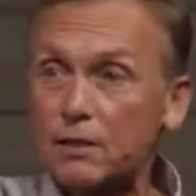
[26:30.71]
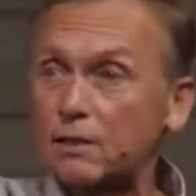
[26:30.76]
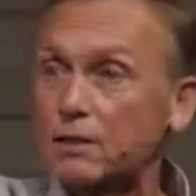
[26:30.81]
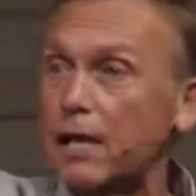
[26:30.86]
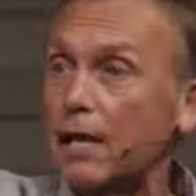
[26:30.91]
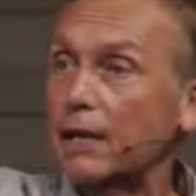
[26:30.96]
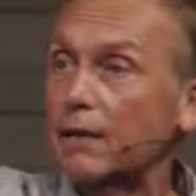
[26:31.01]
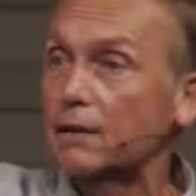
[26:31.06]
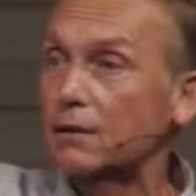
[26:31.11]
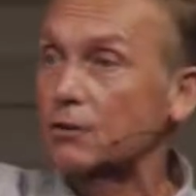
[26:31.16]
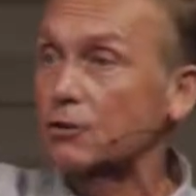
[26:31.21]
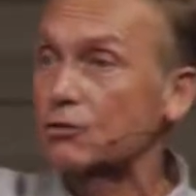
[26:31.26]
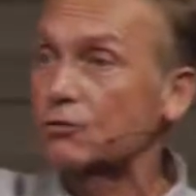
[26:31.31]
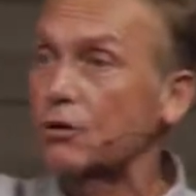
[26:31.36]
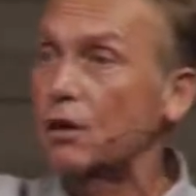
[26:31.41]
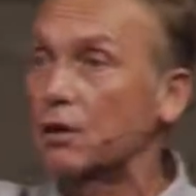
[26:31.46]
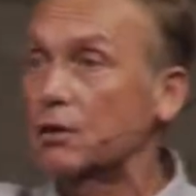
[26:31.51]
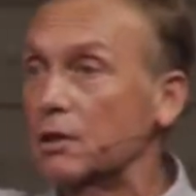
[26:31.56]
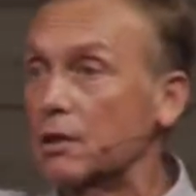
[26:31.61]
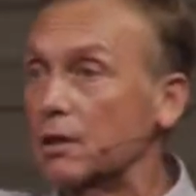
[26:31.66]
He's taken a
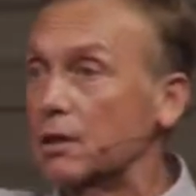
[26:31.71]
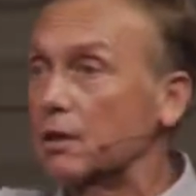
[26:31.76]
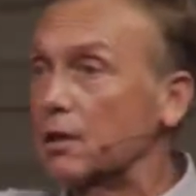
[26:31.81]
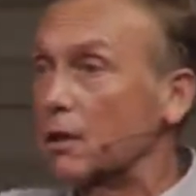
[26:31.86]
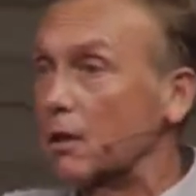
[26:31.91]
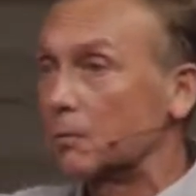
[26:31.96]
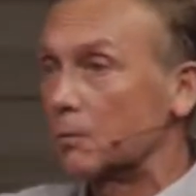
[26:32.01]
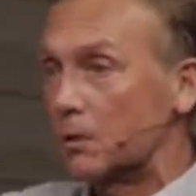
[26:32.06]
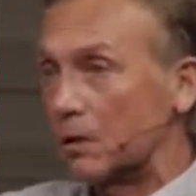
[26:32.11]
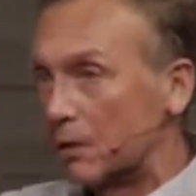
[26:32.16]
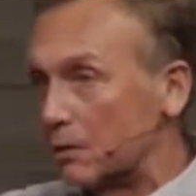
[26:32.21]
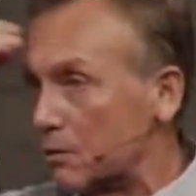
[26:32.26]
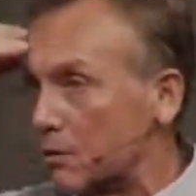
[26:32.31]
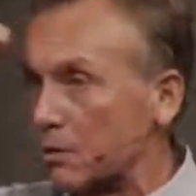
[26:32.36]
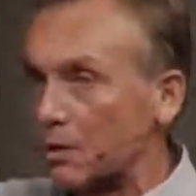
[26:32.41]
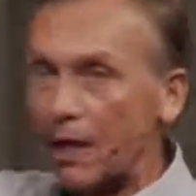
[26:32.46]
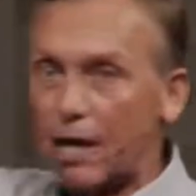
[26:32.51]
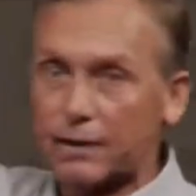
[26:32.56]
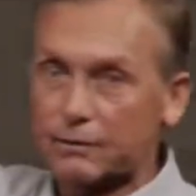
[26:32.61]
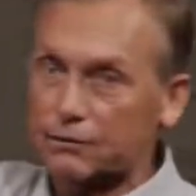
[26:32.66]
struggling company
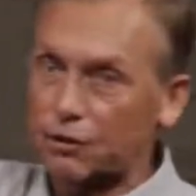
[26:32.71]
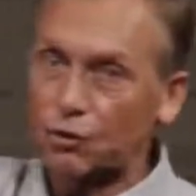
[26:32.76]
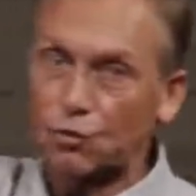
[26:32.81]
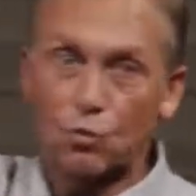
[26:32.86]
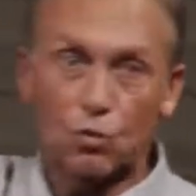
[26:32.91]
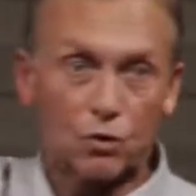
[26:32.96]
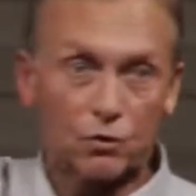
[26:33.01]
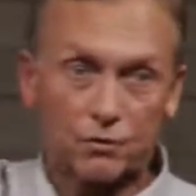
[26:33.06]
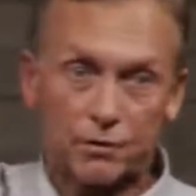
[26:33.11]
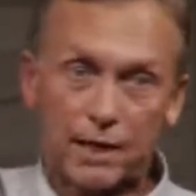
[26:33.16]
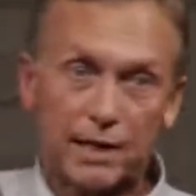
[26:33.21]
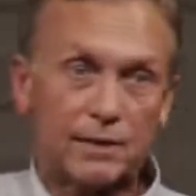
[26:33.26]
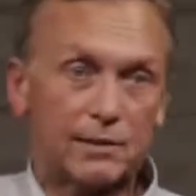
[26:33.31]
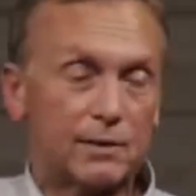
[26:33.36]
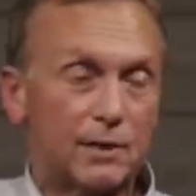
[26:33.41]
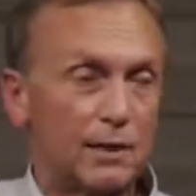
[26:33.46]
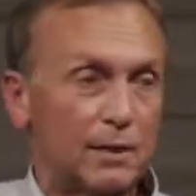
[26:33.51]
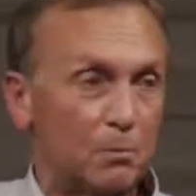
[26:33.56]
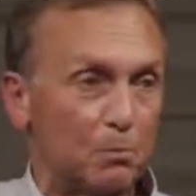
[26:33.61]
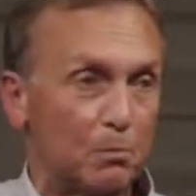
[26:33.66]
to like they're worth
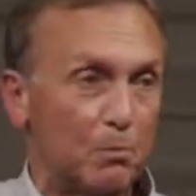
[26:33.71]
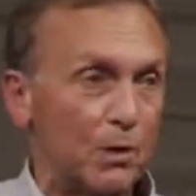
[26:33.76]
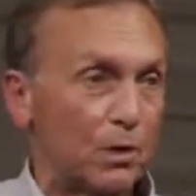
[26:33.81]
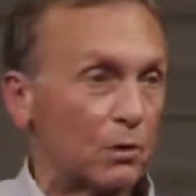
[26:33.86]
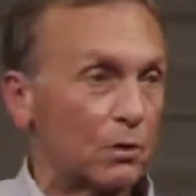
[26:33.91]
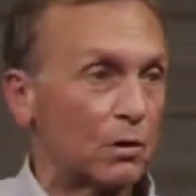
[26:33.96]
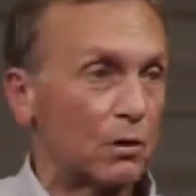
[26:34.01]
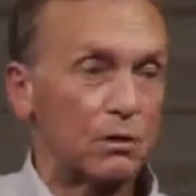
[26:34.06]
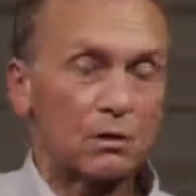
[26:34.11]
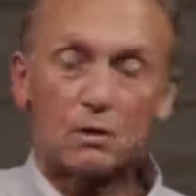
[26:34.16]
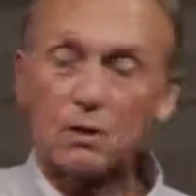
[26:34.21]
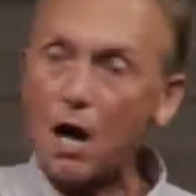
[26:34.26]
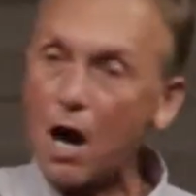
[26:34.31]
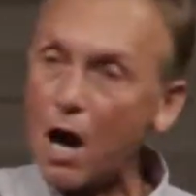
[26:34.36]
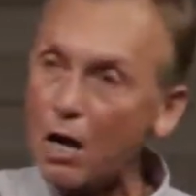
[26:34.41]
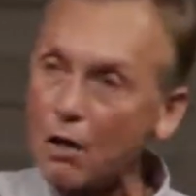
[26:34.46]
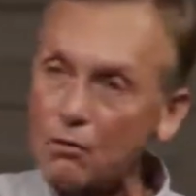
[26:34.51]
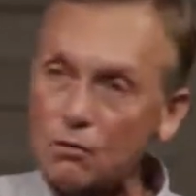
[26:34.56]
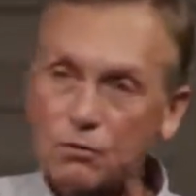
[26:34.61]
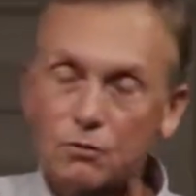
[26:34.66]
$18 billion,
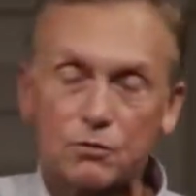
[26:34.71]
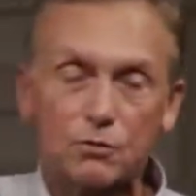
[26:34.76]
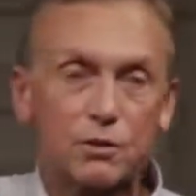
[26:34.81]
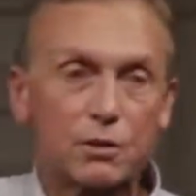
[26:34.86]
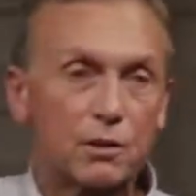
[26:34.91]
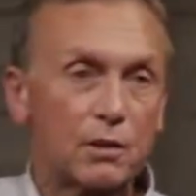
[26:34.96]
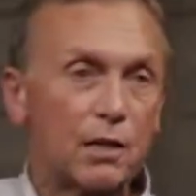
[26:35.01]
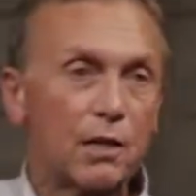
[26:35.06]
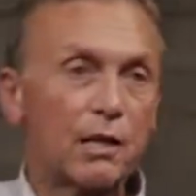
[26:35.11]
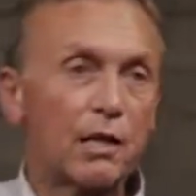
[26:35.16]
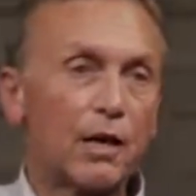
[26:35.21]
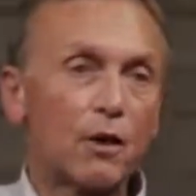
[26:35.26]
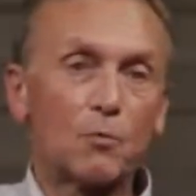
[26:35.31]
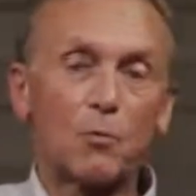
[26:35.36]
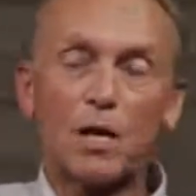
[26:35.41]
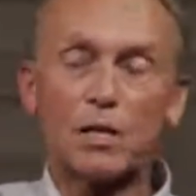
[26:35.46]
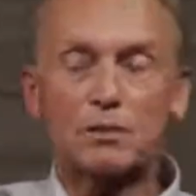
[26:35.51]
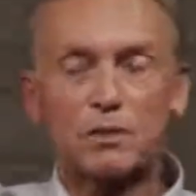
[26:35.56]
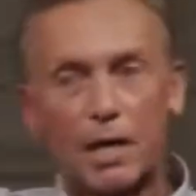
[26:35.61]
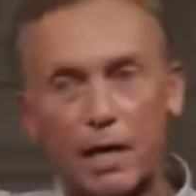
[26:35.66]
and
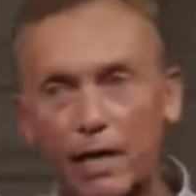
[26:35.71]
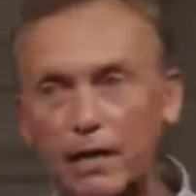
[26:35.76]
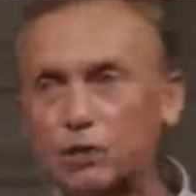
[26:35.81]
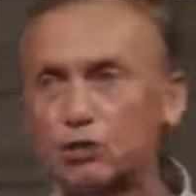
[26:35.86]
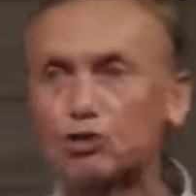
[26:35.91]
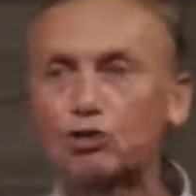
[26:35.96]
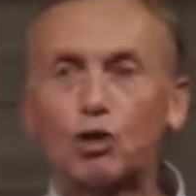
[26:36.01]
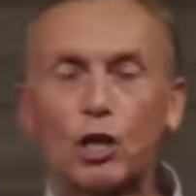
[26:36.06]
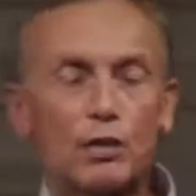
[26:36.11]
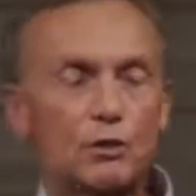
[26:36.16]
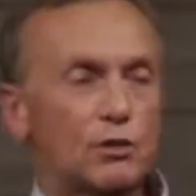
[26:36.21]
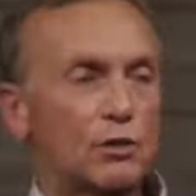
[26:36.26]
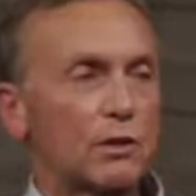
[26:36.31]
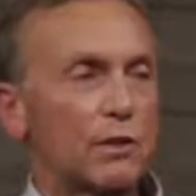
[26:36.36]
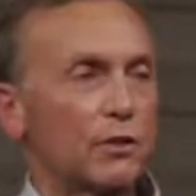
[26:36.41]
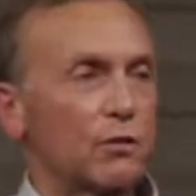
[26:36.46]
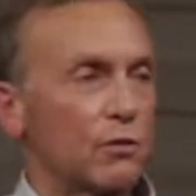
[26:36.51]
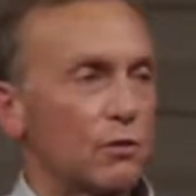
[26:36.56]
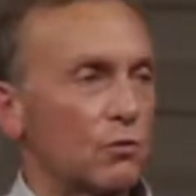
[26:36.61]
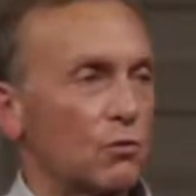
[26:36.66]
everybody's like, he's the
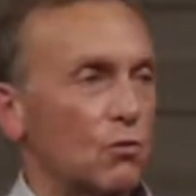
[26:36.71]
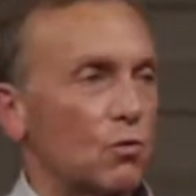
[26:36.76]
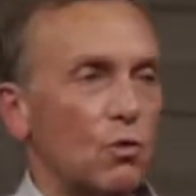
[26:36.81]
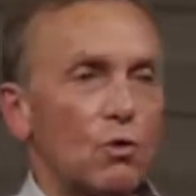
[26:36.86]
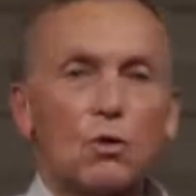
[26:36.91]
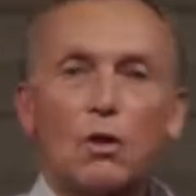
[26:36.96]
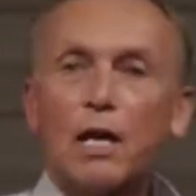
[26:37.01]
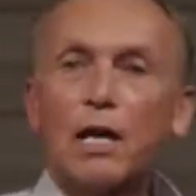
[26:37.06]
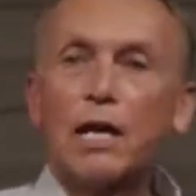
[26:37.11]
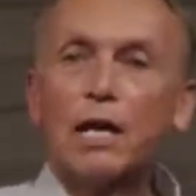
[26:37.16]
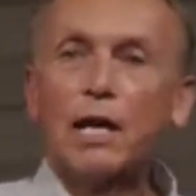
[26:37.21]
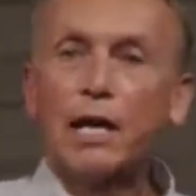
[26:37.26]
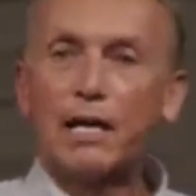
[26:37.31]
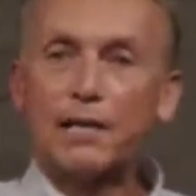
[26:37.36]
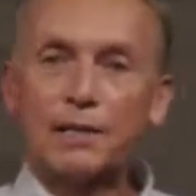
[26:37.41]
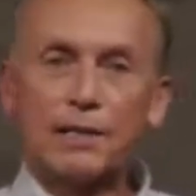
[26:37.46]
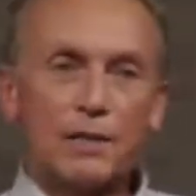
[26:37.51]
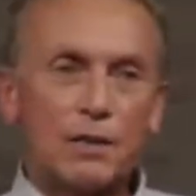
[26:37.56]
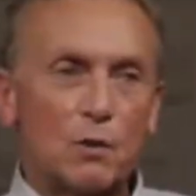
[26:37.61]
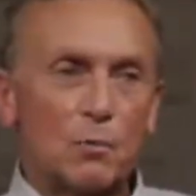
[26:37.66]
greatest leader in the world.
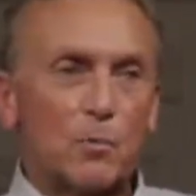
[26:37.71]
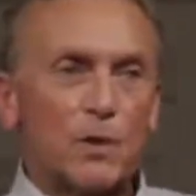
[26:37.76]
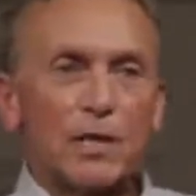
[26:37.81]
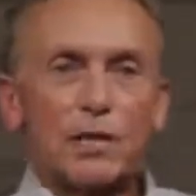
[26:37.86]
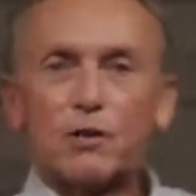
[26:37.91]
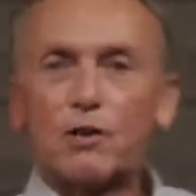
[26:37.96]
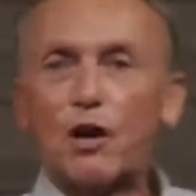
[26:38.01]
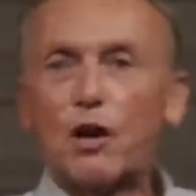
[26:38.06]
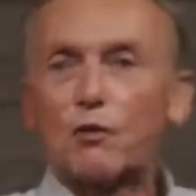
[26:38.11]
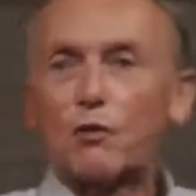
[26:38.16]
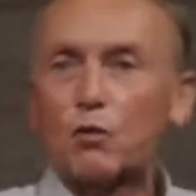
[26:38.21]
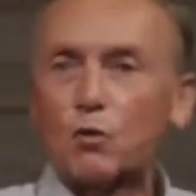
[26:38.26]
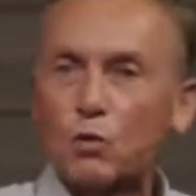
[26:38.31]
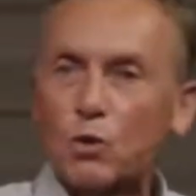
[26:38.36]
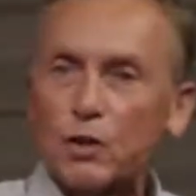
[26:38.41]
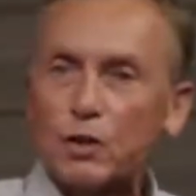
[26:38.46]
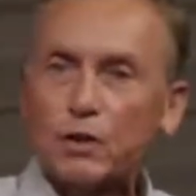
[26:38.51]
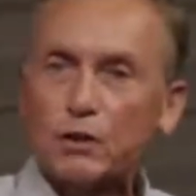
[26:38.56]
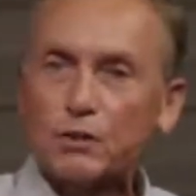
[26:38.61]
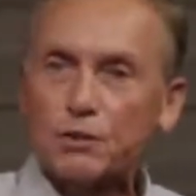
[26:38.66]
And then there'll be
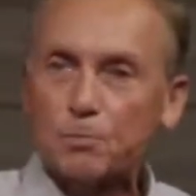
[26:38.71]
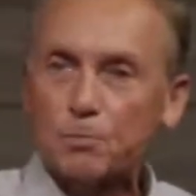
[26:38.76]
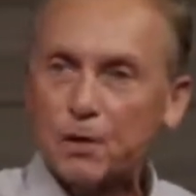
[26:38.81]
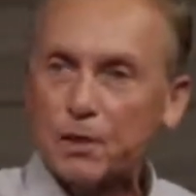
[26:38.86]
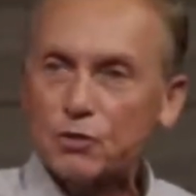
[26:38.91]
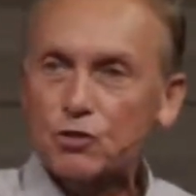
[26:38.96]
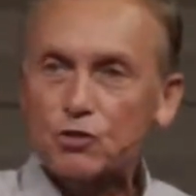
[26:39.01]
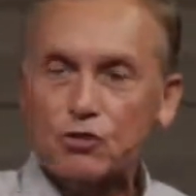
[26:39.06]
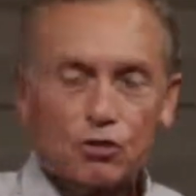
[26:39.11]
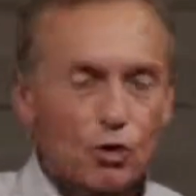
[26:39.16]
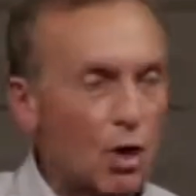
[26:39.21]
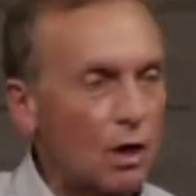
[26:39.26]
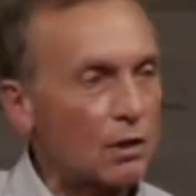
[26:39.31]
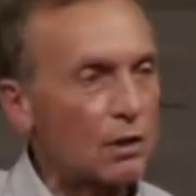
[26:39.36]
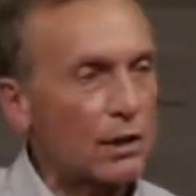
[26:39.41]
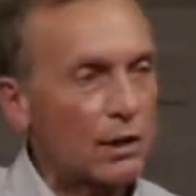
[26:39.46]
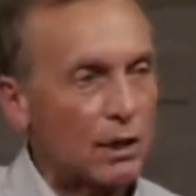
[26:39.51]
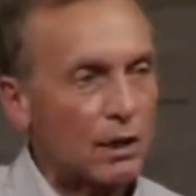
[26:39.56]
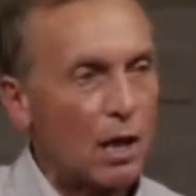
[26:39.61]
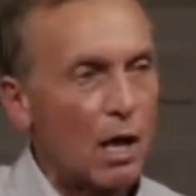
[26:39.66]
another really big
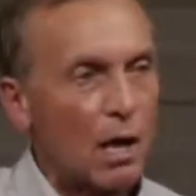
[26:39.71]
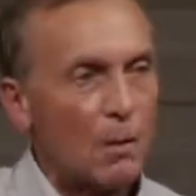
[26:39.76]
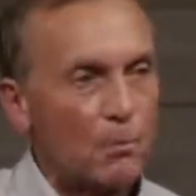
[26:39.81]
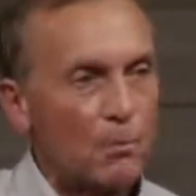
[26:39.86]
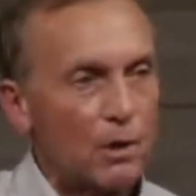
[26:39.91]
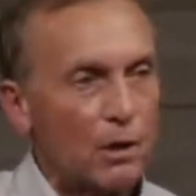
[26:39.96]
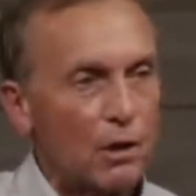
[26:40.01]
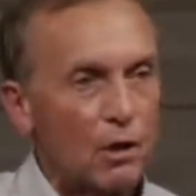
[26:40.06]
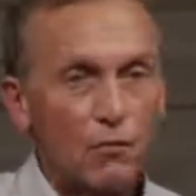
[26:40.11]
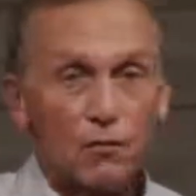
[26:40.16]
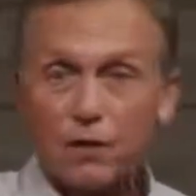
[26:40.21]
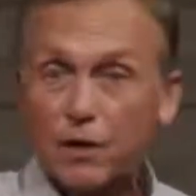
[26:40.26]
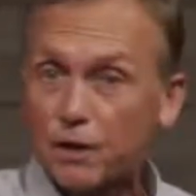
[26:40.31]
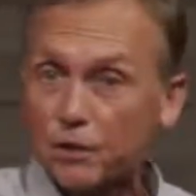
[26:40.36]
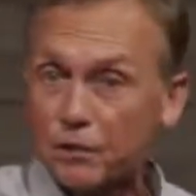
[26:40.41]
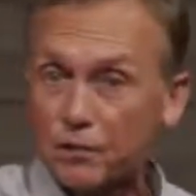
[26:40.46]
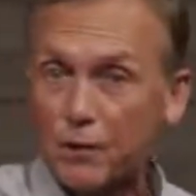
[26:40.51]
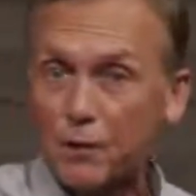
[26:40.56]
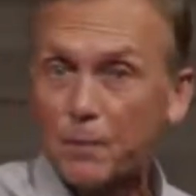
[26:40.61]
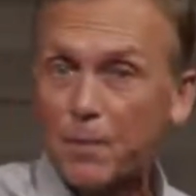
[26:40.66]
struggling company over here.